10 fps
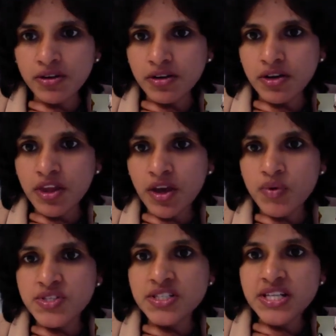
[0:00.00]
there
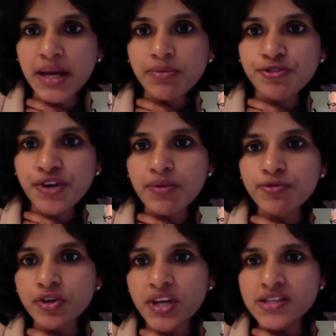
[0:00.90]
was a time frame
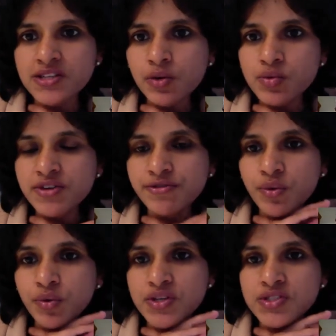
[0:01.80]
for the exclusive
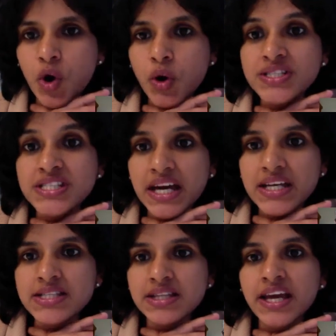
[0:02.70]
focus on
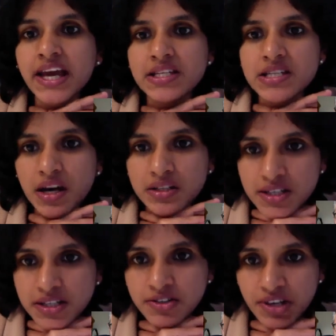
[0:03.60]
science in the
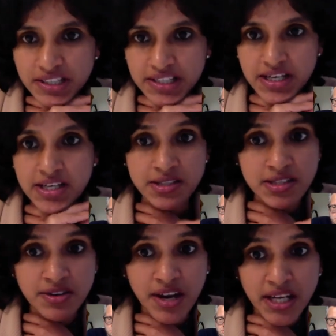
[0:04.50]
Antarctic Treaty. Is this
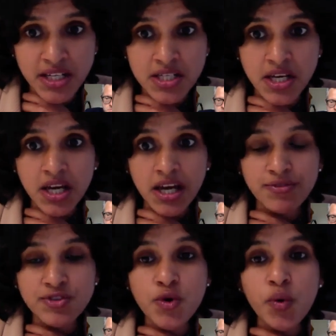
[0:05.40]
right? If
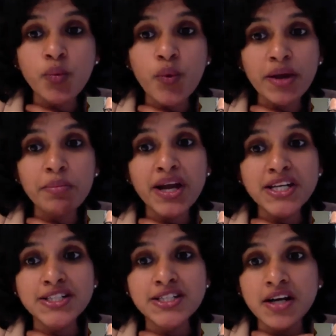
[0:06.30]
so, when might
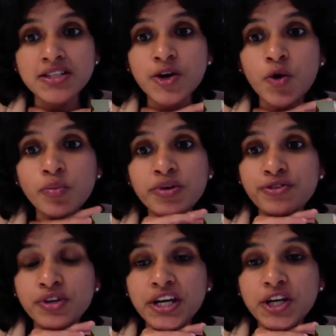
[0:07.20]
Antarctic open
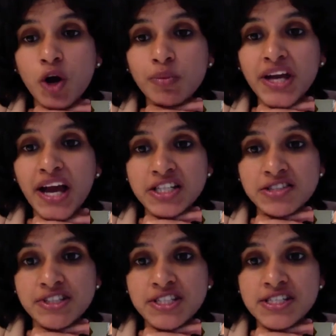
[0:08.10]
for economic
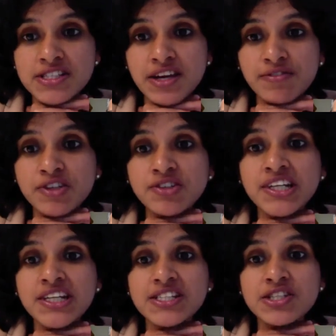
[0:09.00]
activities if the
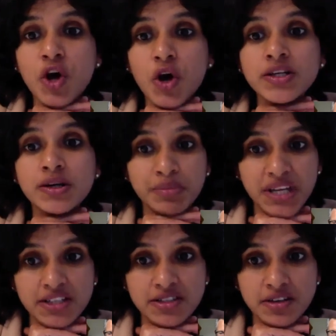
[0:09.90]
treaty is not
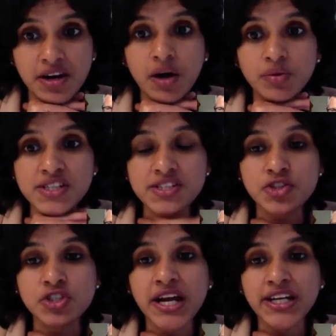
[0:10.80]
updated? How does such a
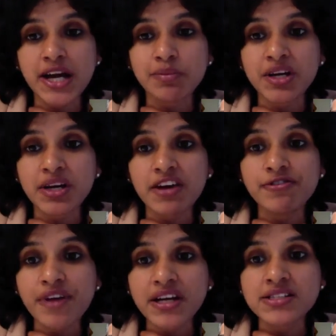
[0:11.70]
dynamic
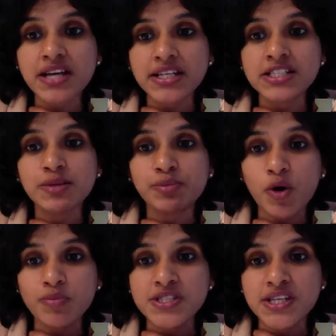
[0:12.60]
affect science
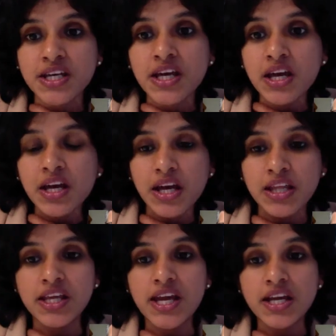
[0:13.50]
diplomacy in
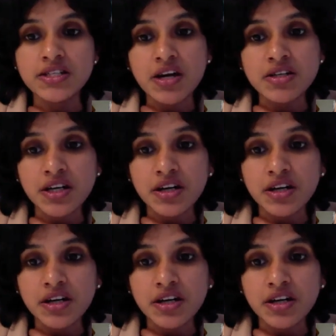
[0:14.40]
the Antarctic?